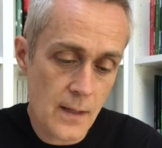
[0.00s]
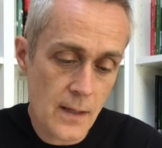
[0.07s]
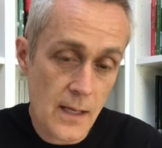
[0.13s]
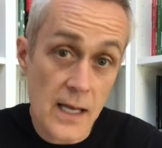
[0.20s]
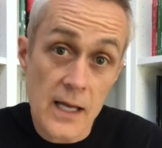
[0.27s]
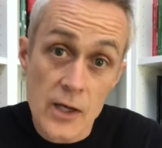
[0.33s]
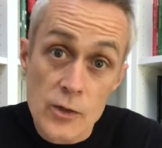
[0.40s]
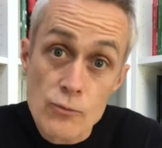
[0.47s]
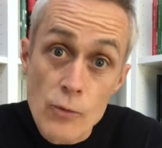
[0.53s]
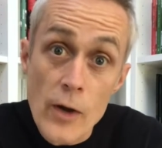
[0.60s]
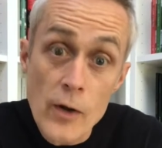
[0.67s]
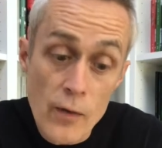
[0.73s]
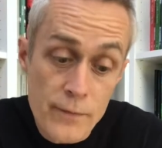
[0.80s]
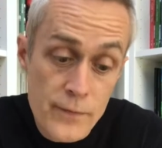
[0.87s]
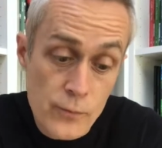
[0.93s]
"It had run
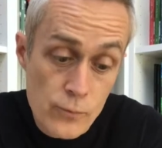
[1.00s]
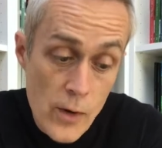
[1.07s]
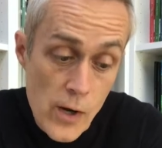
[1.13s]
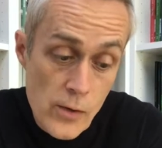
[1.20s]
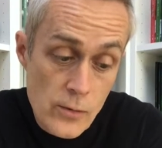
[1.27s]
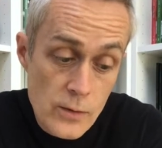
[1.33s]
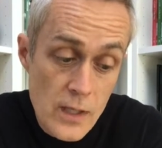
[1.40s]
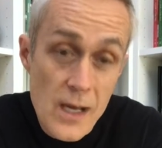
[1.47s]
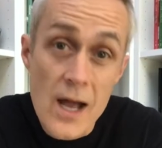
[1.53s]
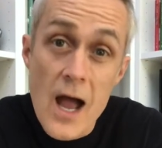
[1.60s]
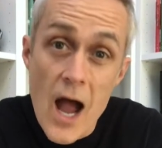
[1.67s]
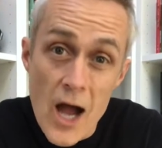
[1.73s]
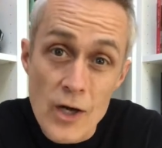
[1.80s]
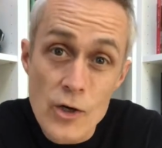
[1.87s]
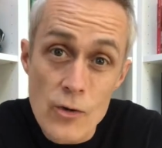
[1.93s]
off the road
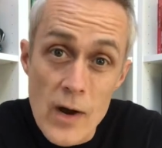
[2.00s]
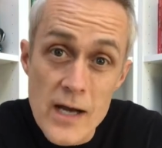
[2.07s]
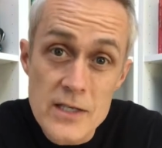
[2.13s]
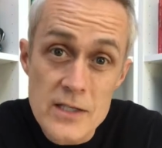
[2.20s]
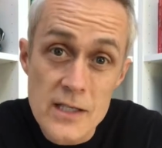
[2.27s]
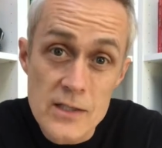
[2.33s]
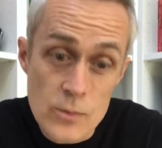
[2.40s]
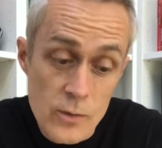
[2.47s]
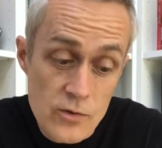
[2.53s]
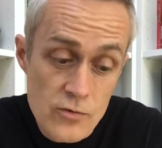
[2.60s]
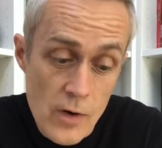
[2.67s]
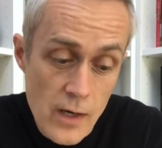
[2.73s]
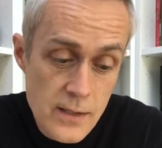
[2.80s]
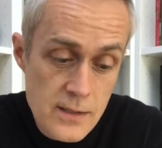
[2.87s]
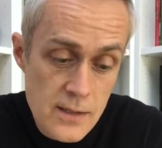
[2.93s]
and crashed into a
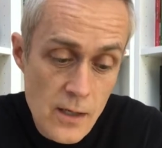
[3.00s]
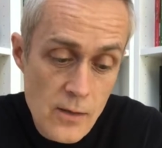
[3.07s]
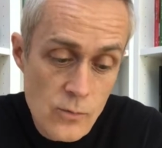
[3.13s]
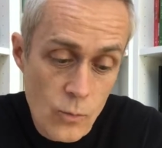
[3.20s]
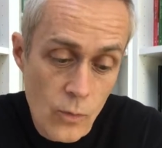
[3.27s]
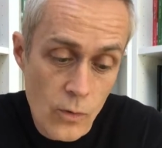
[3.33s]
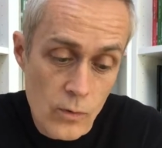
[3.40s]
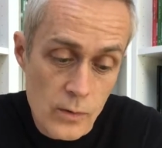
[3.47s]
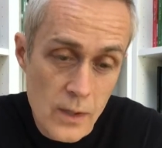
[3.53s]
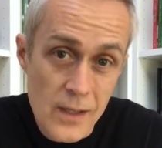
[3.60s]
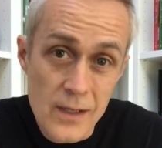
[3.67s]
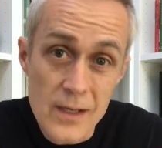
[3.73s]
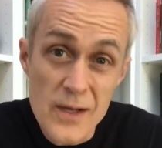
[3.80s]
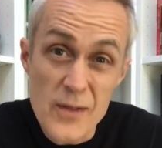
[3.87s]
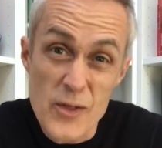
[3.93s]
dry stone wall.
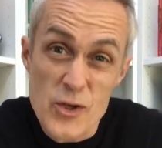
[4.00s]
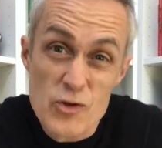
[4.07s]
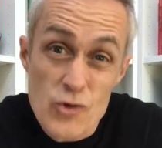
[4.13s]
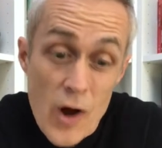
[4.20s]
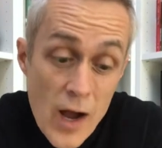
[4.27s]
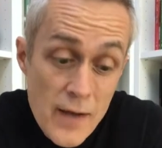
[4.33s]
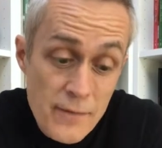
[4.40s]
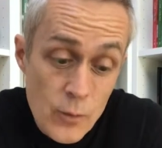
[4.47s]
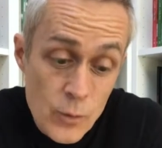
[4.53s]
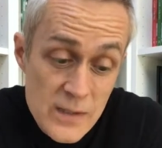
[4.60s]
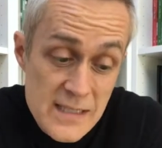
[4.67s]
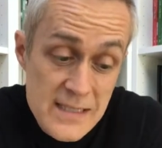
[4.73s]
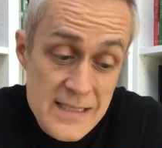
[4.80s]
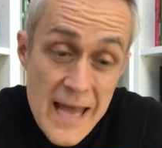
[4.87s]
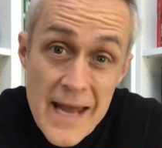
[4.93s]
The driver was
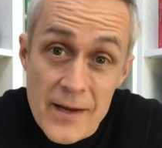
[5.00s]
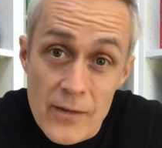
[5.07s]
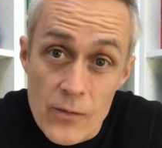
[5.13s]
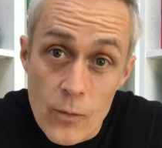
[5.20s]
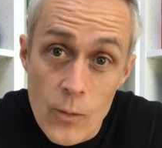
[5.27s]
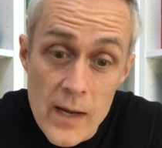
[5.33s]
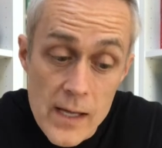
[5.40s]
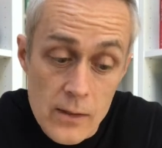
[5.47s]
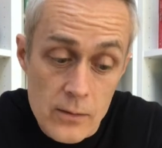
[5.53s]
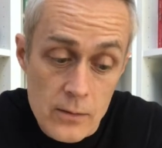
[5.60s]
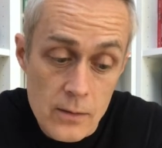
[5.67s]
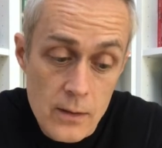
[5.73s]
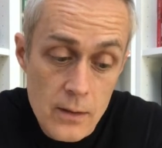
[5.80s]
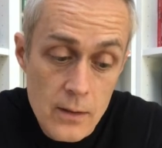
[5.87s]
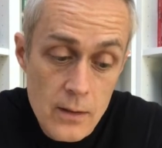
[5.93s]
dead at the wheel,
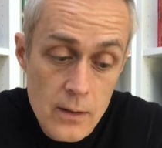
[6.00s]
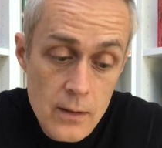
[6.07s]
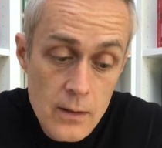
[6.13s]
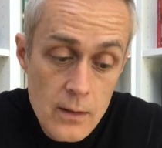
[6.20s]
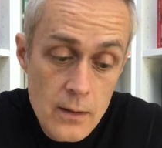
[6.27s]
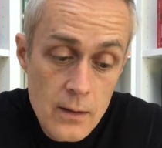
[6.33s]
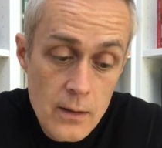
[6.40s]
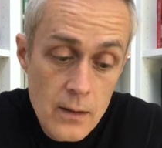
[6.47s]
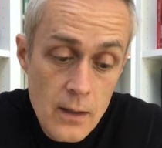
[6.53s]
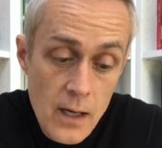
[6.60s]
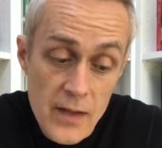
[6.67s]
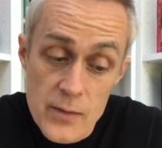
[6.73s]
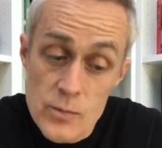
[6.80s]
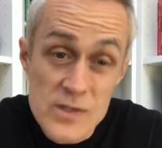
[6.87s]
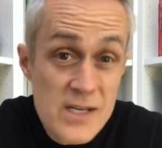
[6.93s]
and
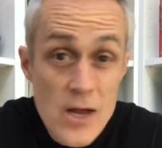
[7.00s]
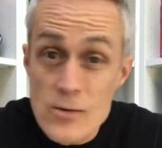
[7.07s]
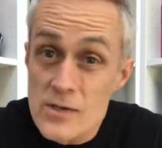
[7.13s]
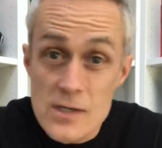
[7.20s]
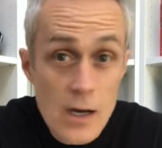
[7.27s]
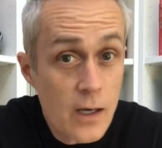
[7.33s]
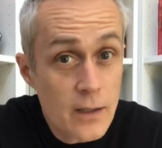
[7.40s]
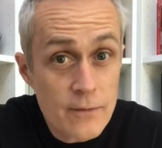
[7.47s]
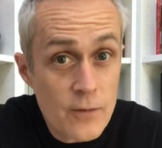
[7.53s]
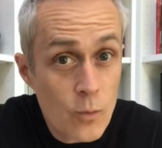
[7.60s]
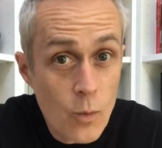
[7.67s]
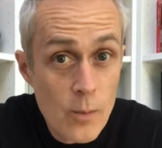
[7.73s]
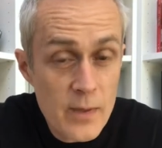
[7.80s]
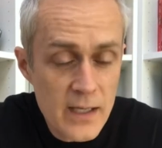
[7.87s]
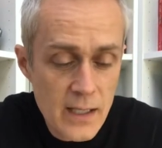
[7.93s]
there was no sign of the
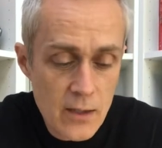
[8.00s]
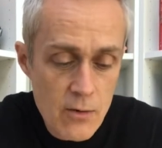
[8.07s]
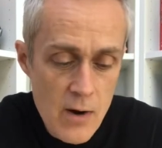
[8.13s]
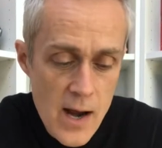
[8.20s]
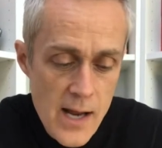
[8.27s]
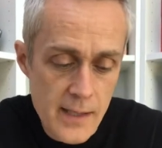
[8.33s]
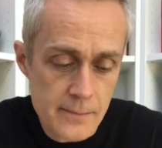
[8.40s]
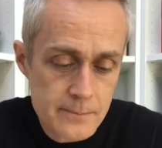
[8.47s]
woman in grey.